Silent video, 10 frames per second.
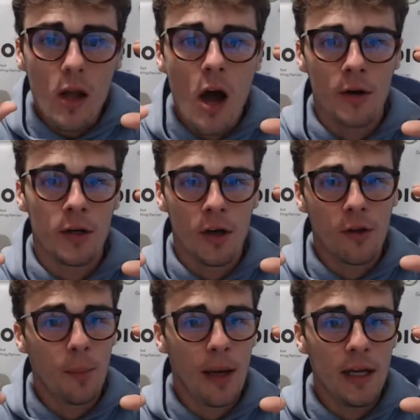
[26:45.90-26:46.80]
on
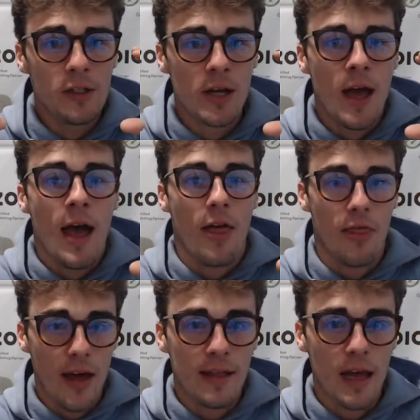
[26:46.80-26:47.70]
another page,
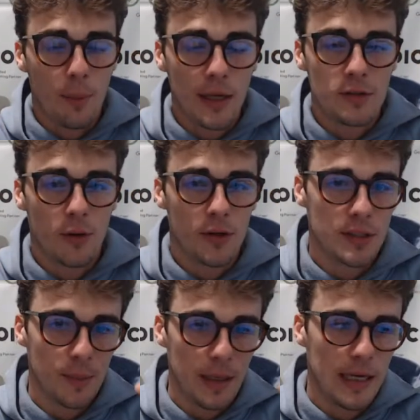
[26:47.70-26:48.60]
then that placeholder is
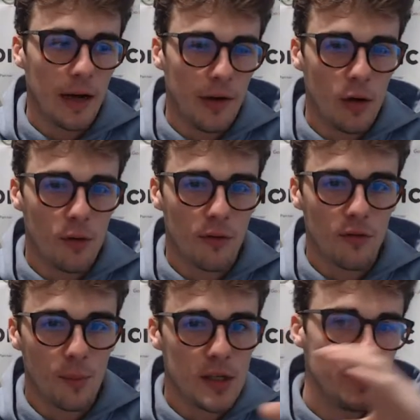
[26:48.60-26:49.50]
going to be carried over
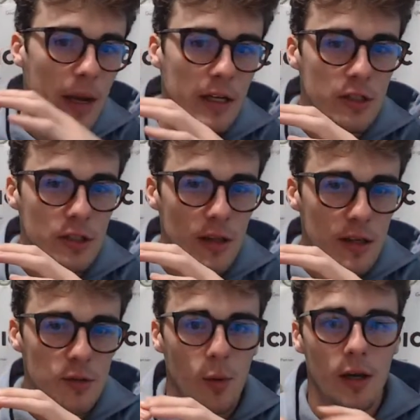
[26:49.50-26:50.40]
from this page to
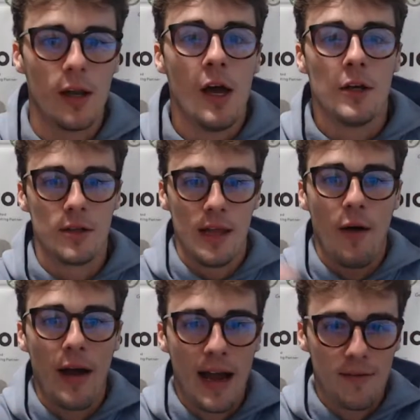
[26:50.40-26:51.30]
this one. So now
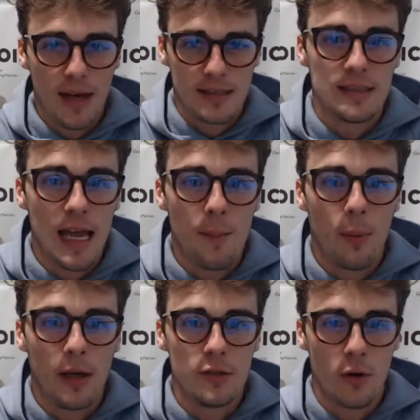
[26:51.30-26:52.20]
I have that same
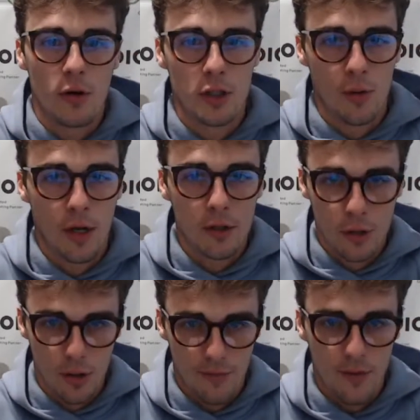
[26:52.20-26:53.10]
placeholder showing on
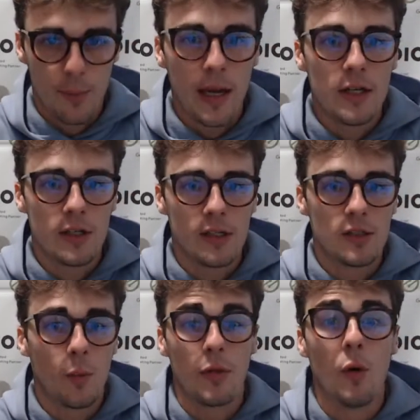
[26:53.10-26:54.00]
2 different
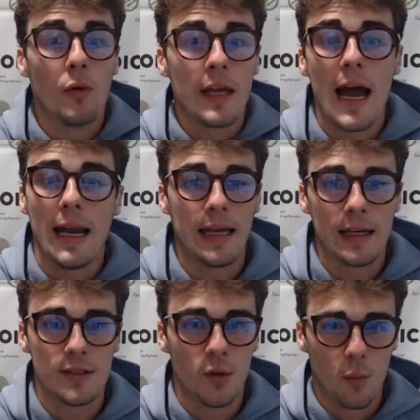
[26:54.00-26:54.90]
pages with only adding
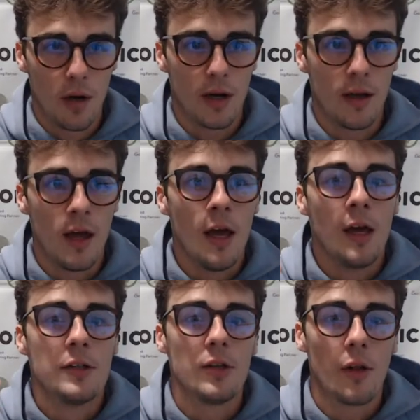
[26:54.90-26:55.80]
it to one.
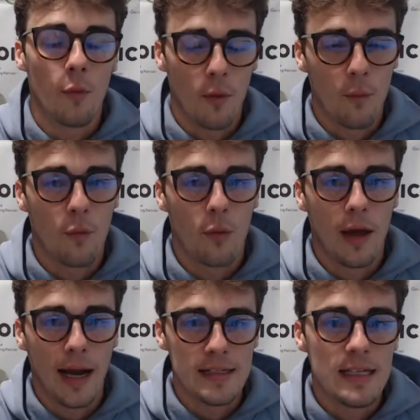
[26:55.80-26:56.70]
So
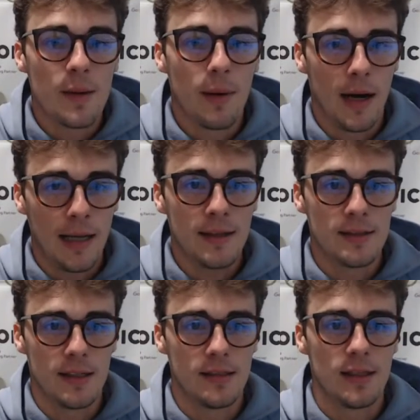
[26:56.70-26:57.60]
the idea behind
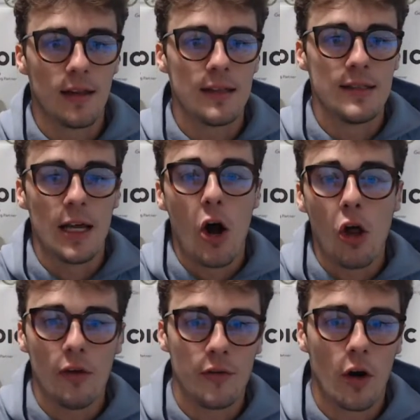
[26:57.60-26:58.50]
this is, let's say
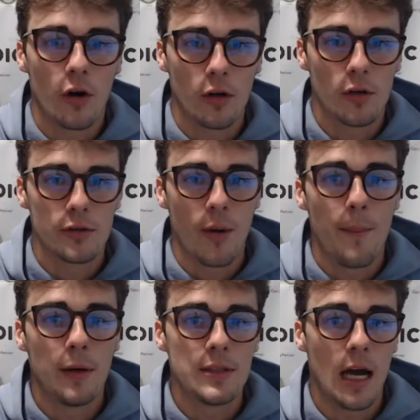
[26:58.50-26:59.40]
all of your articles are
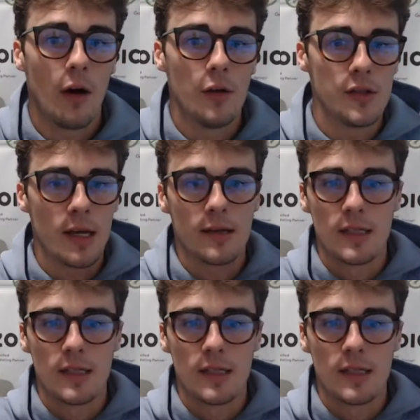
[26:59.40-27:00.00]
built out using a